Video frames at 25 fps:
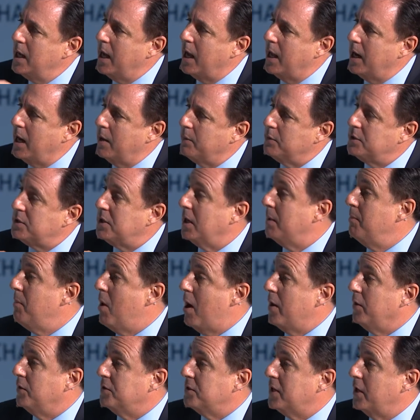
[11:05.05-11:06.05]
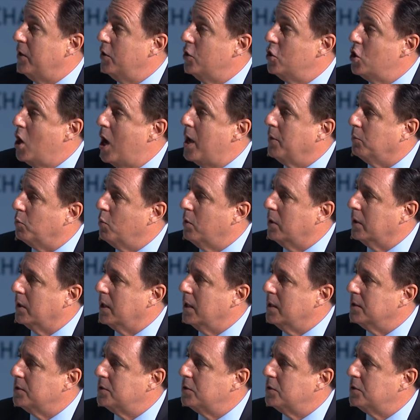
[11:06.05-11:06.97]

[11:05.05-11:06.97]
and I would say models that are not working.